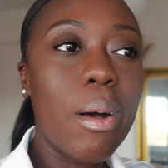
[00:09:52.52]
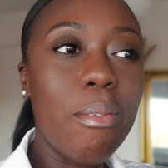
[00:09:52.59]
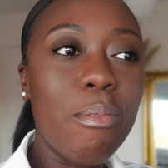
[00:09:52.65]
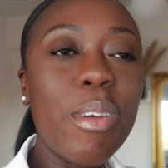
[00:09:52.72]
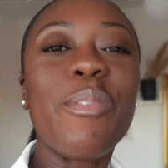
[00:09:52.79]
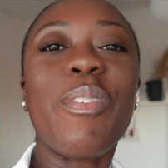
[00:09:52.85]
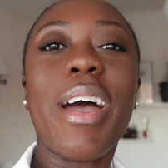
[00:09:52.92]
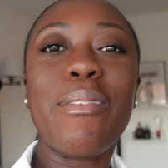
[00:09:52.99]

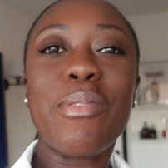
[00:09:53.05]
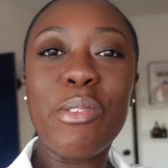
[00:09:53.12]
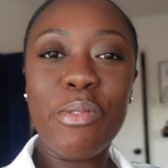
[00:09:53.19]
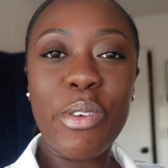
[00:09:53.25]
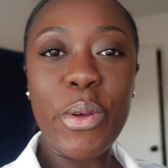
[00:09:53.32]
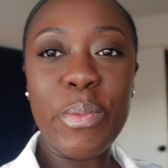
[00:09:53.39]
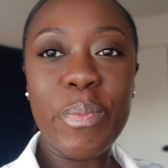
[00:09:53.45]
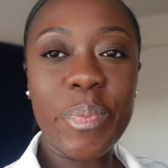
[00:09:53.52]
revive the
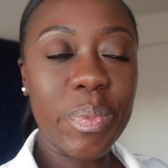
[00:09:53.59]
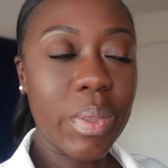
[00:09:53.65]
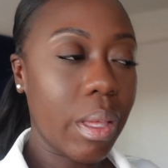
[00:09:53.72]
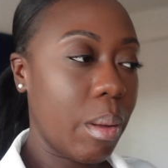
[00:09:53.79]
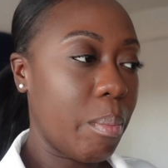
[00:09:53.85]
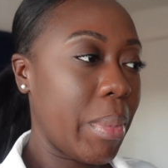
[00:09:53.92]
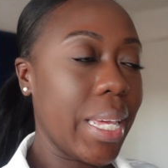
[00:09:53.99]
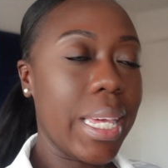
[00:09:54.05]
room,
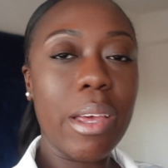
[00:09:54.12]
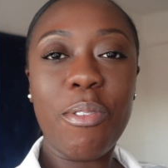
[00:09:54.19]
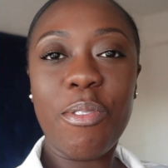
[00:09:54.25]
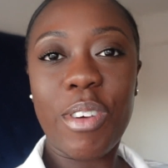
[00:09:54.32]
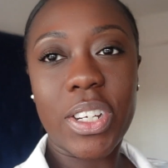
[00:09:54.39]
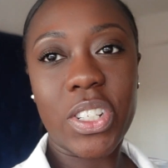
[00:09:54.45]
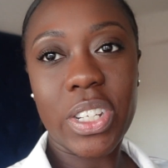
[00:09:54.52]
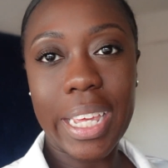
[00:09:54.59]
make it
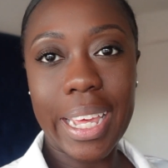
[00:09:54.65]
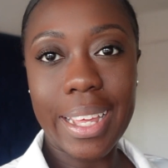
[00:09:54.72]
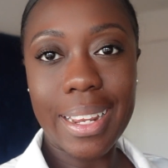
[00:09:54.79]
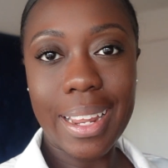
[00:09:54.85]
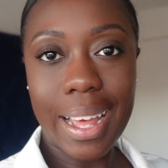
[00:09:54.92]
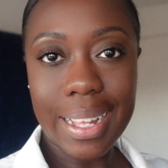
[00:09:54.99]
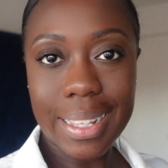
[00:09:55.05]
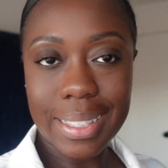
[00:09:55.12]
fresh again
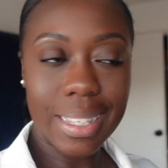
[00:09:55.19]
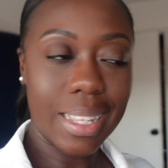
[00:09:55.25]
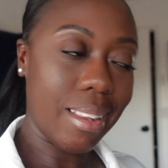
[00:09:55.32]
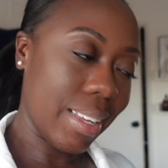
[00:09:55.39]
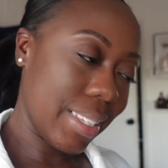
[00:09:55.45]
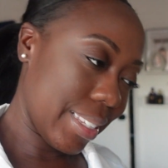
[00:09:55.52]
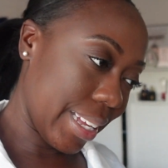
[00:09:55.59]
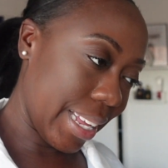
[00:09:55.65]
and
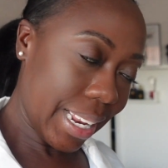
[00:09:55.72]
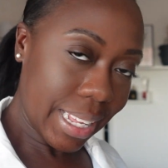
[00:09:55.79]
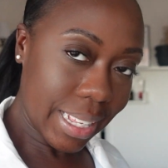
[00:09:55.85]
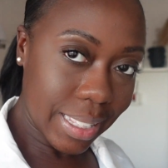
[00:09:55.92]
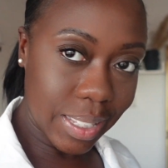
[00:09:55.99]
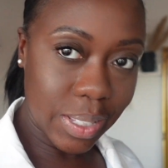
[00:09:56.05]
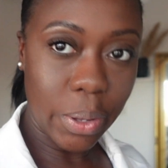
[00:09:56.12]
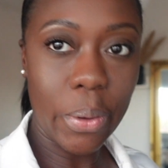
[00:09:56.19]
nice and
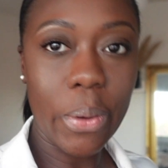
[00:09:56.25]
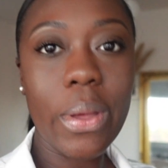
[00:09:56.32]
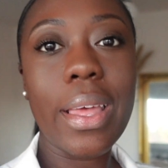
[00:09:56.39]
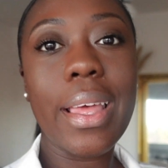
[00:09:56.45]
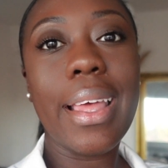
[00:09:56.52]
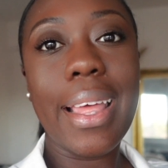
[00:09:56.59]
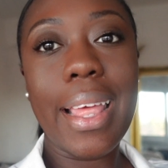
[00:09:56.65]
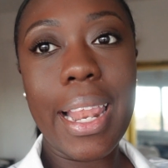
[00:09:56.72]
clean. So
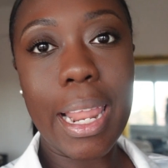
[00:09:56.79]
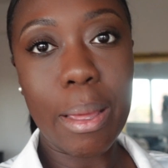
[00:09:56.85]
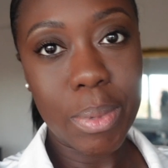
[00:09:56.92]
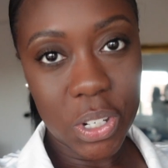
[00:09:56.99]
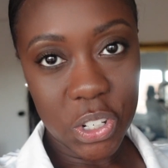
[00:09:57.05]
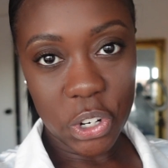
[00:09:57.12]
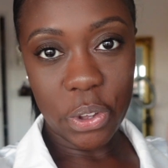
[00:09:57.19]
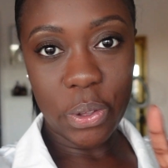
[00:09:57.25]
let me
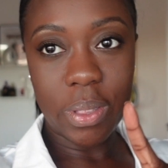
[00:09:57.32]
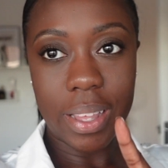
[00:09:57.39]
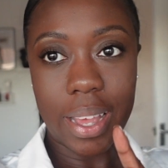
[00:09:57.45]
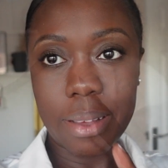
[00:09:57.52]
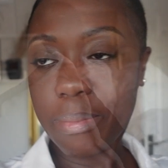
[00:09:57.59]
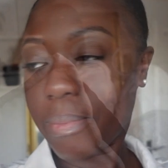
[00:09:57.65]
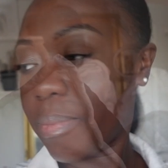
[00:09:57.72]
show you that.